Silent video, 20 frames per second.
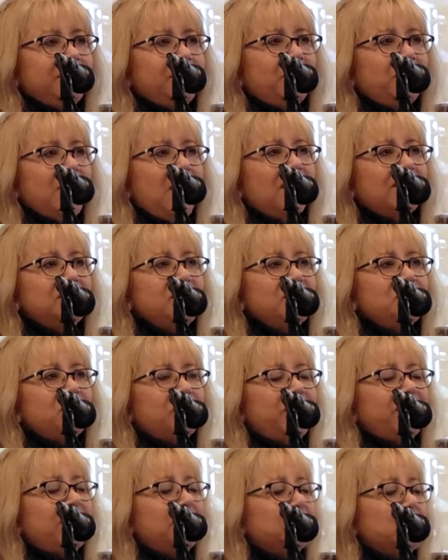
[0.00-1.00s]

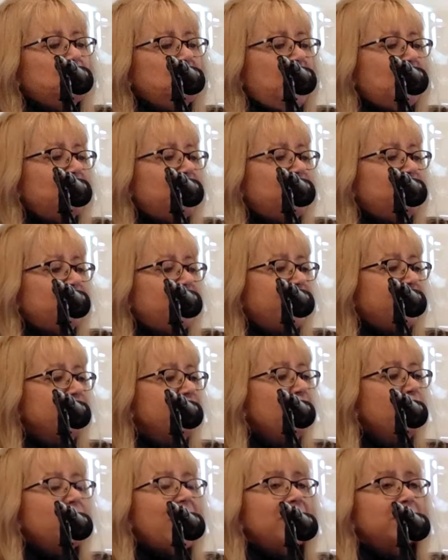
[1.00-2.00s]
concentrate on the publishing.
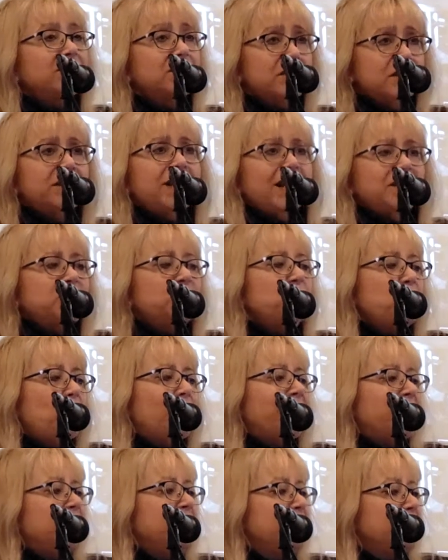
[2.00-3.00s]
So that's
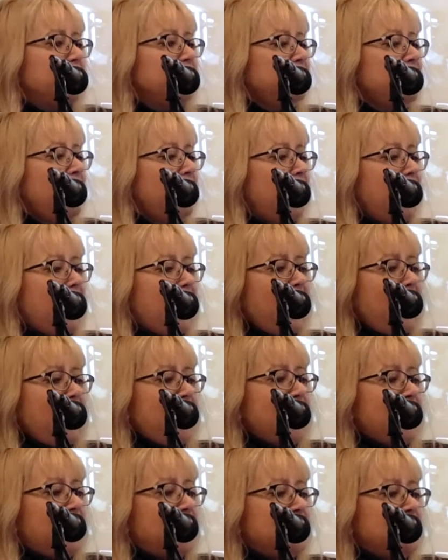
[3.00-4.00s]
what he did.
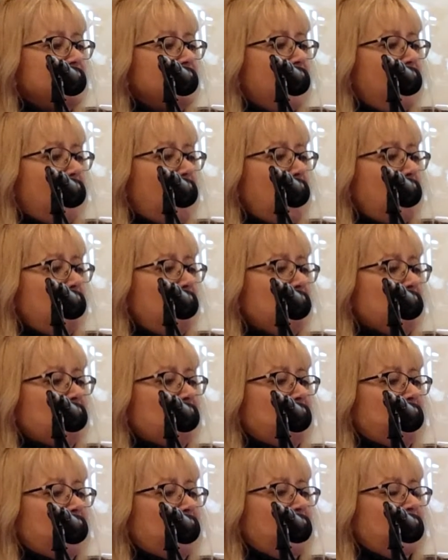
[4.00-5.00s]
And
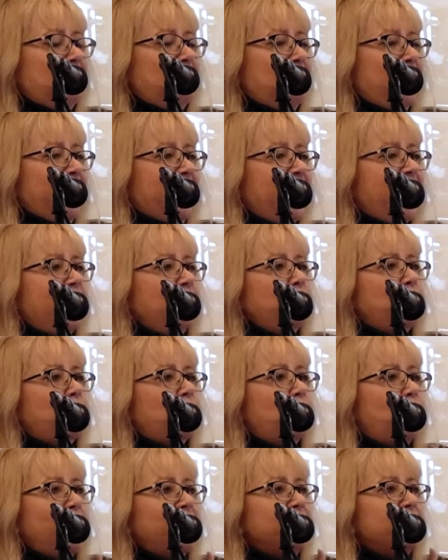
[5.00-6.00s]
but
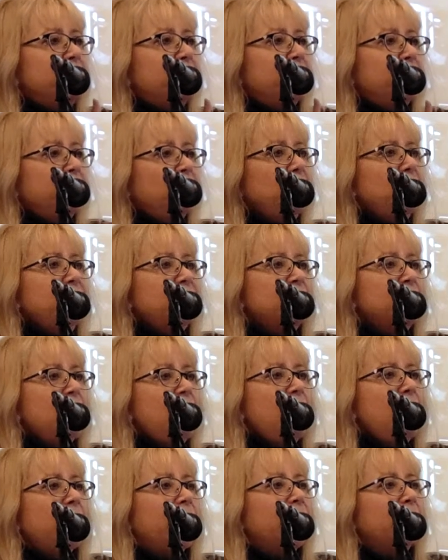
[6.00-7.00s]
it was the first
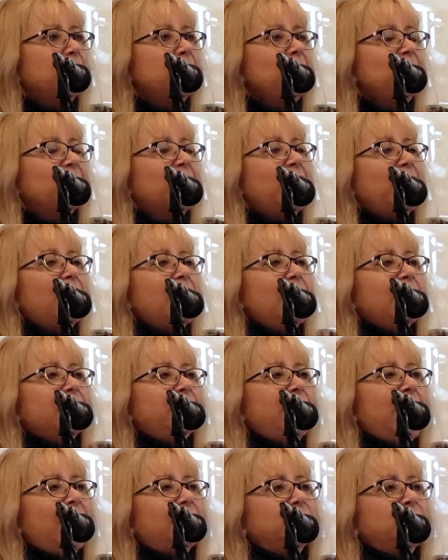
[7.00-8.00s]
time
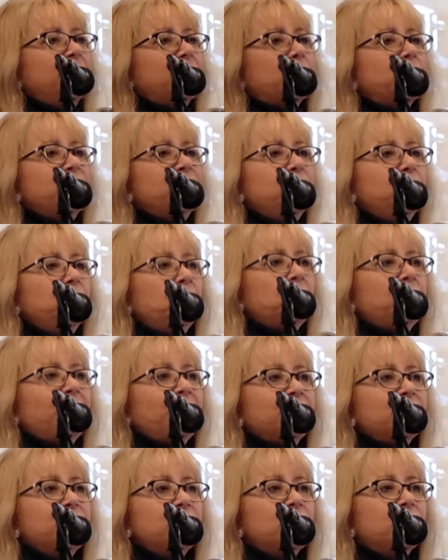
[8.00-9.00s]
that there were
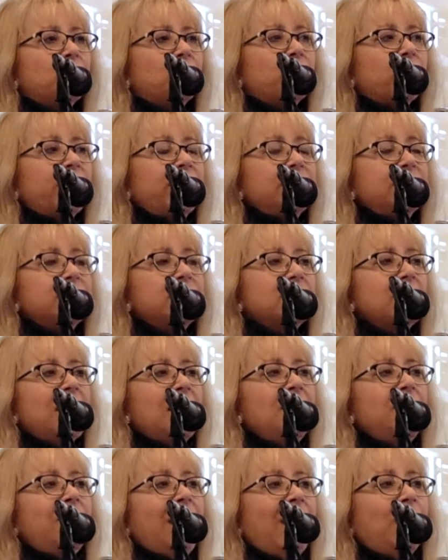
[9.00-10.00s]
Superman
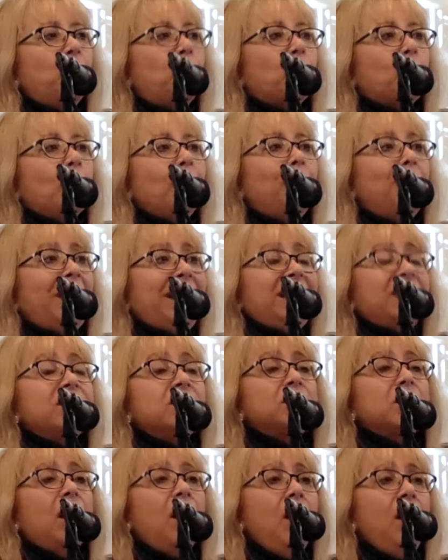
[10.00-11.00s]
stories that were
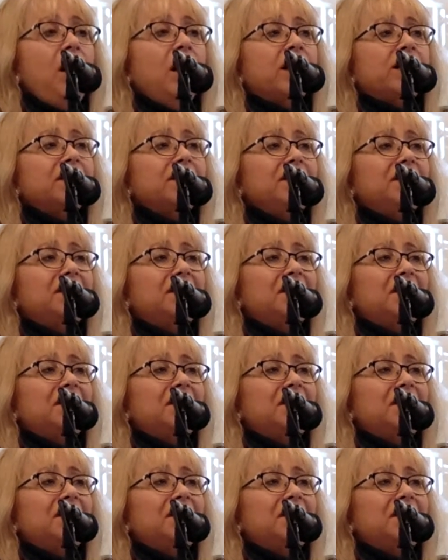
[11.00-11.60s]
based on